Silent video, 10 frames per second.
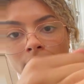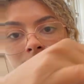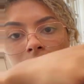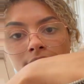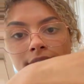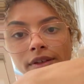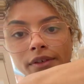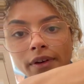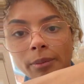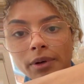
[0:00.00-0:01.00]
You can see on the
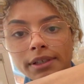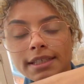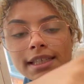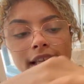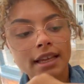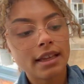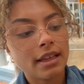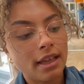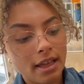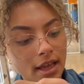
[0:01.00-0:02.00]
fabric just here,
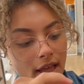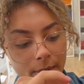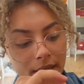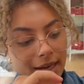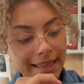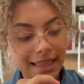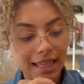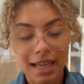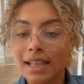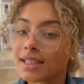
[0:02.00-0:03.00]
and other than
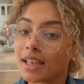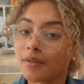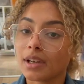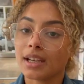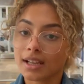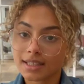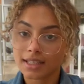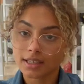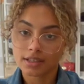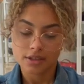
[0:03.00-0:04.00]
that, it's in a really nice
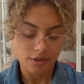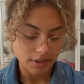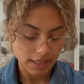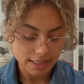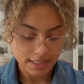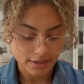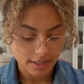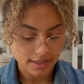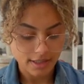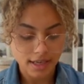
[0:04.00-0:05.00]
condition on the interior.
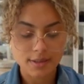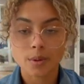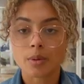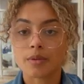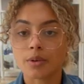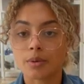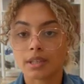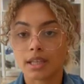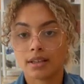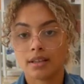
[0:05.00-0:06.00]
So that is why we've called
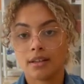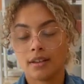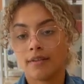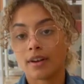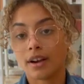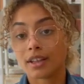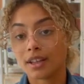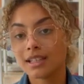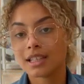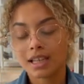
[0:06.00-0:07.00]
it very
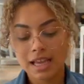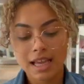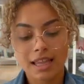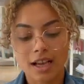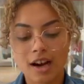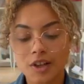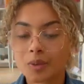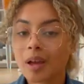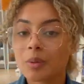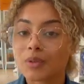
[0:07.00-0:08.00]
good. The
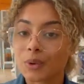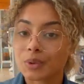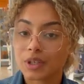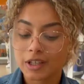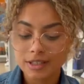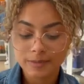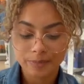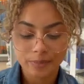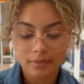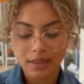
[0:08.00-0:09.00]
hardware we've called good.
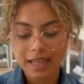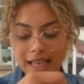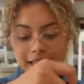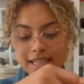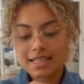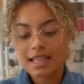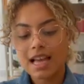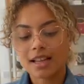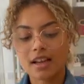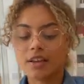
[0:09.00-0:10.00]
It is
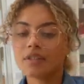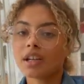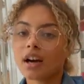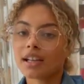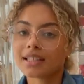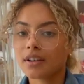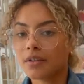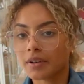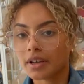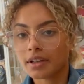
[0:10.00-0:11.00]
that kind of dark
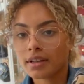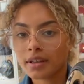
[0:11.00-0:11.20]
silver